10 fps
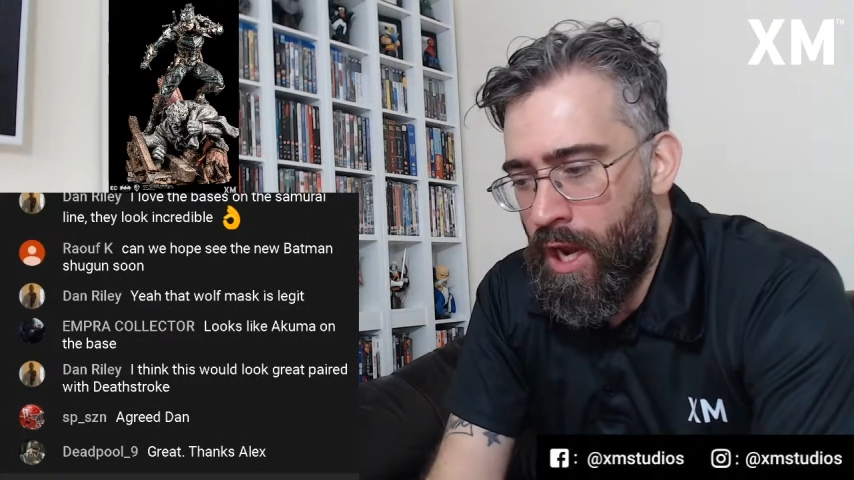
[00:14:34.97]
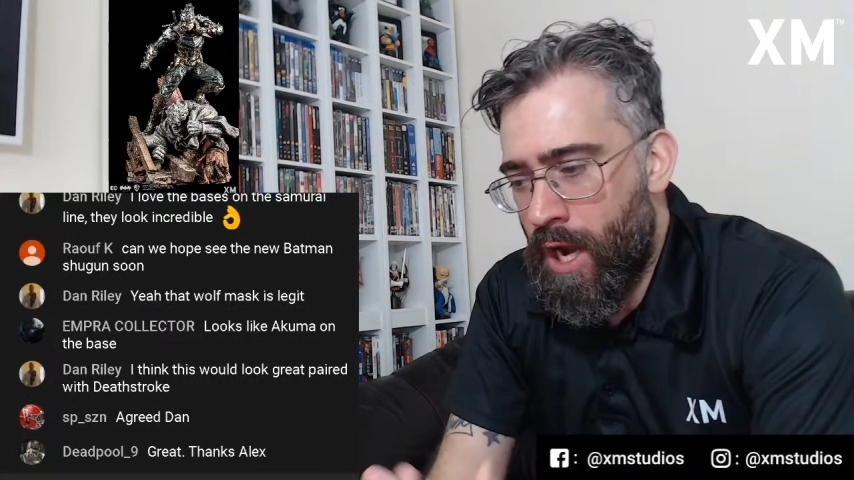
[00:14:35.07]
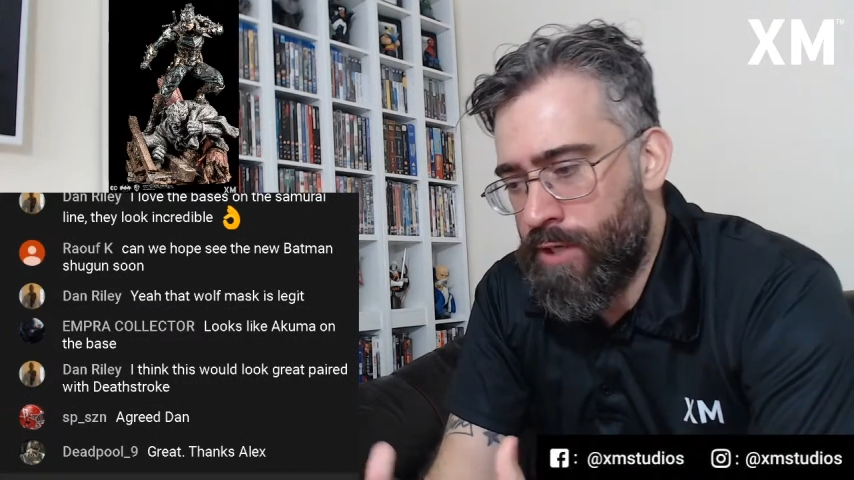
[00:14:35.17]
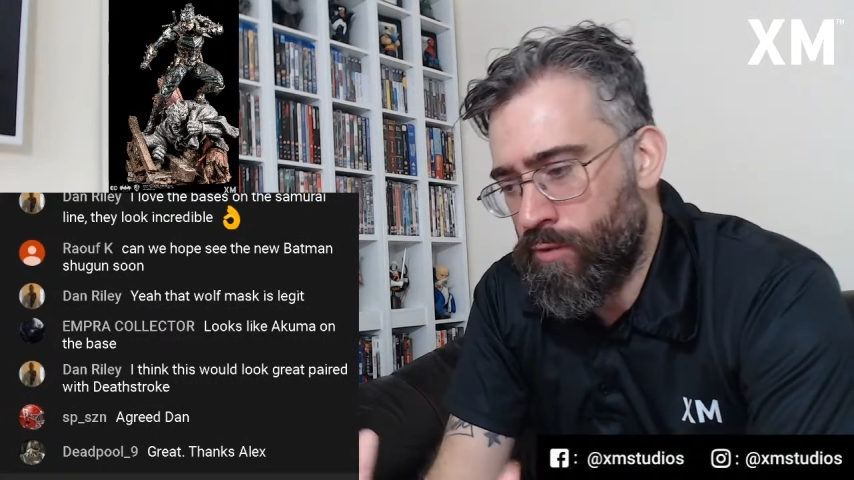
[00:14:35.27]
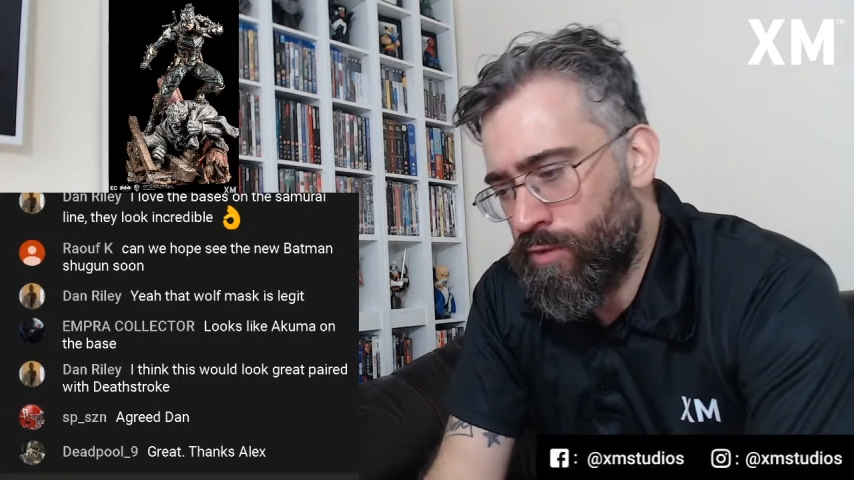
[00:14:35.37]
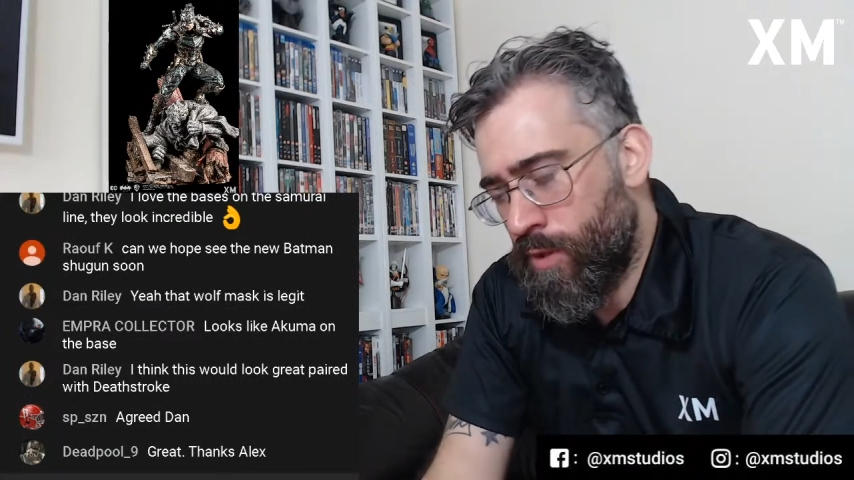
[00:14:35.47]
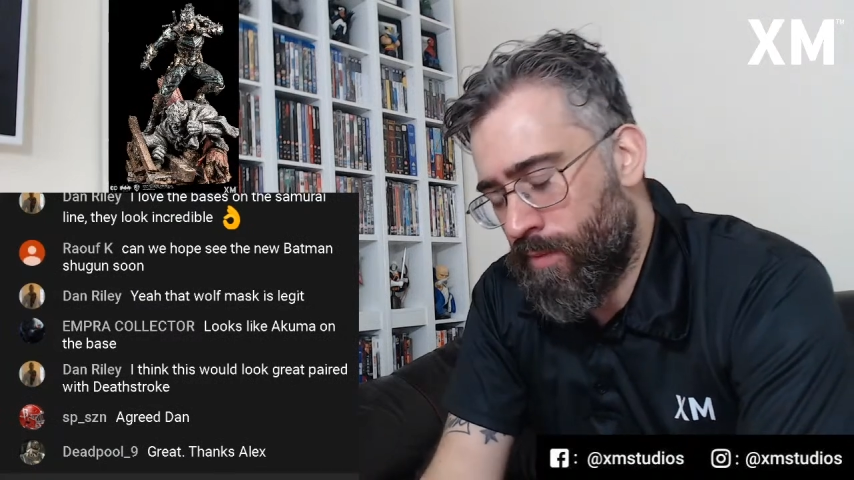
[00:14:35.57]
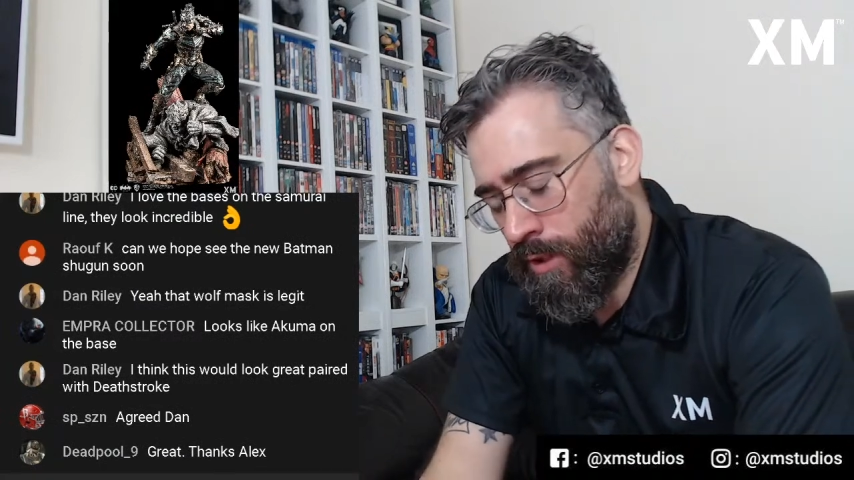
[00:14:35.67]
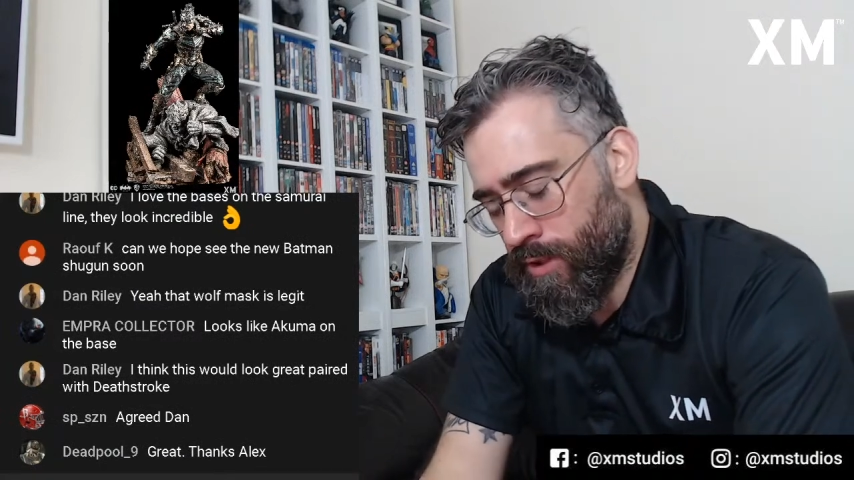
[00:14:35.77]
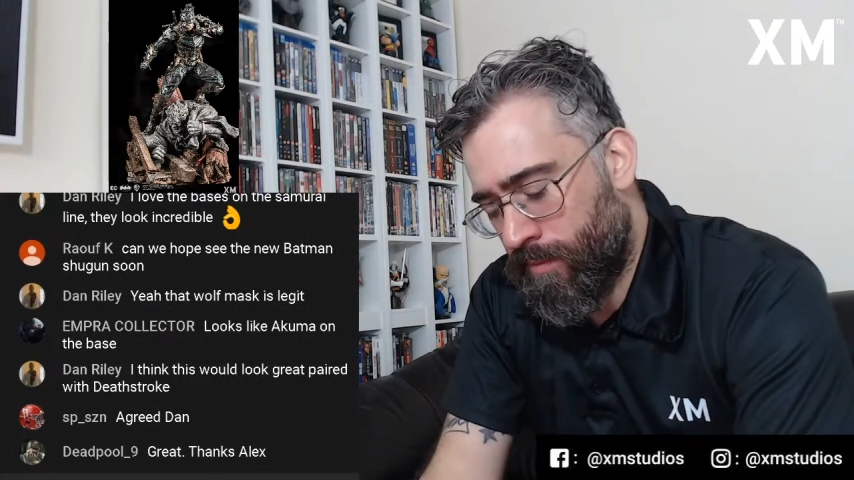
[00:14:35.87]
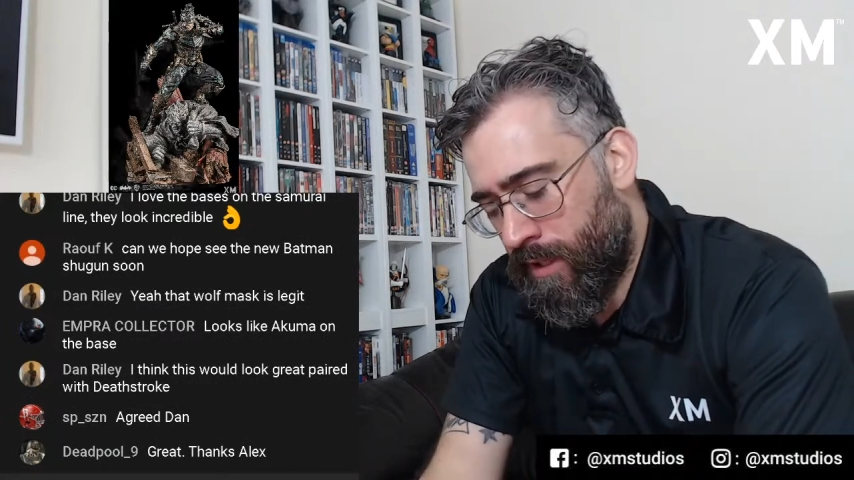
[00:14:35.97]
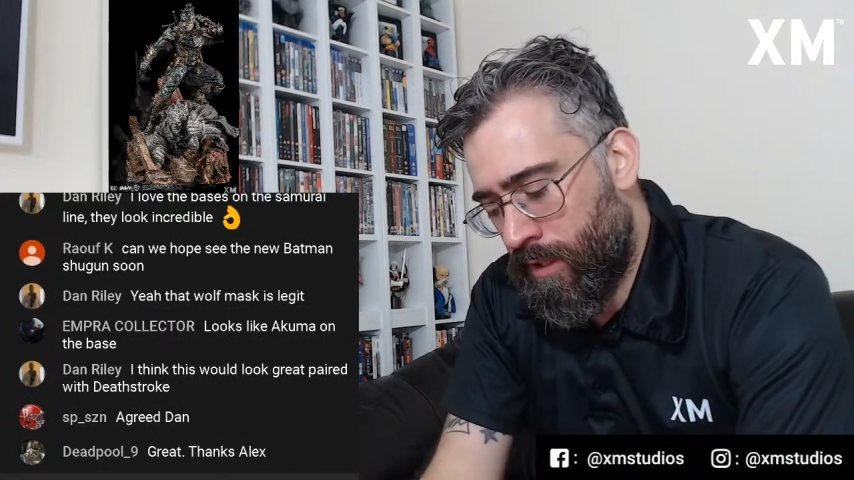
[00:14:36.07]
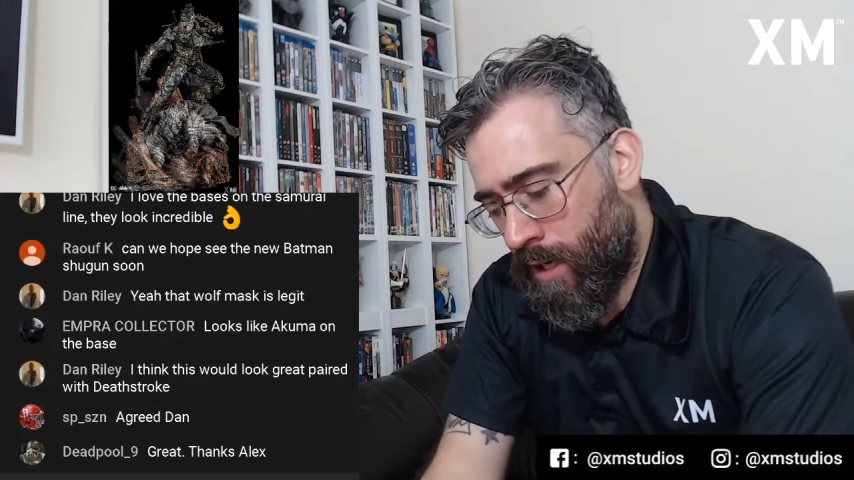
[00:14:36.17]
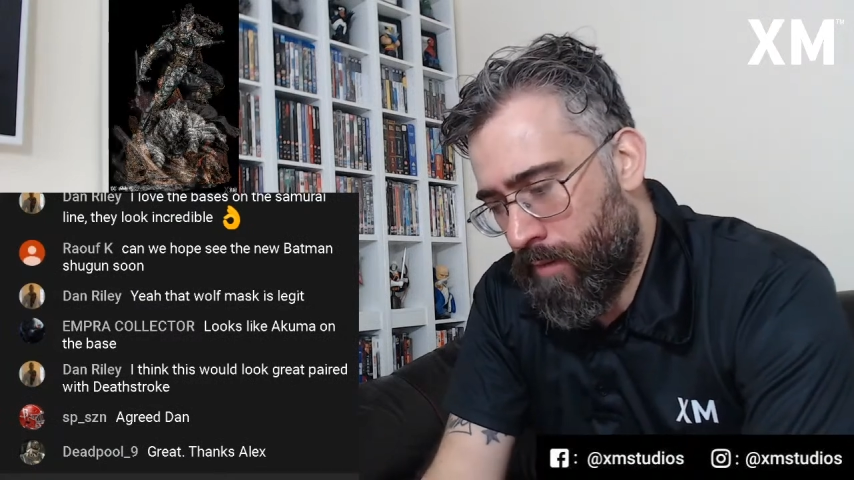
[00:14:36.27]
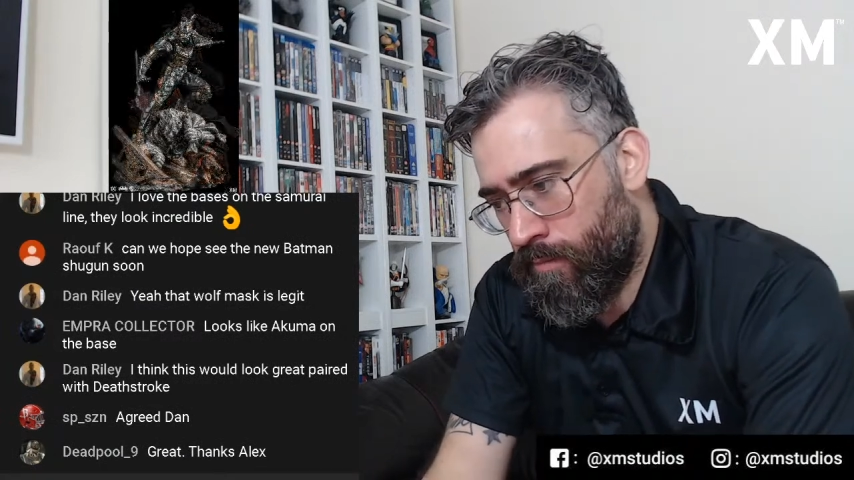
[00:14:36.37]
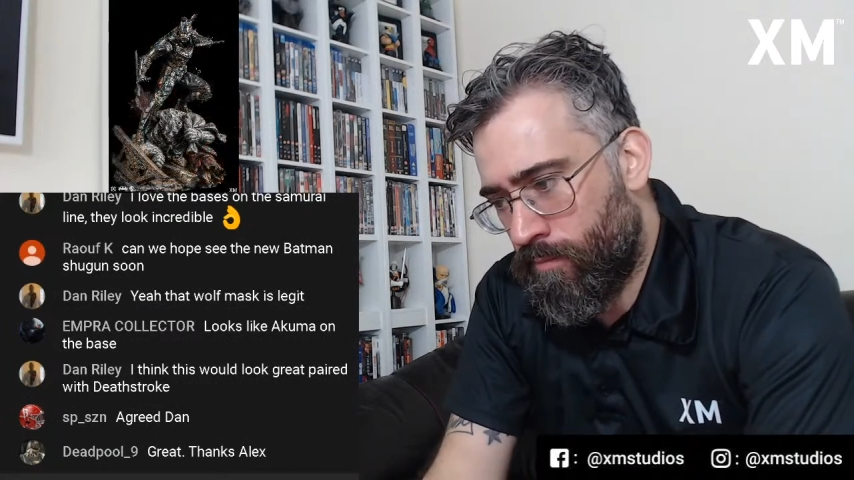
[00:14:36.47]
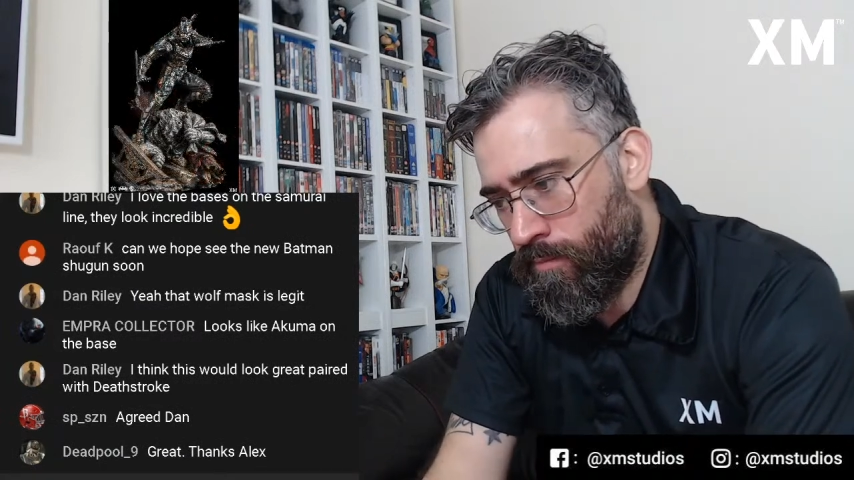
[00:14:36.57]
It's also because, I mean,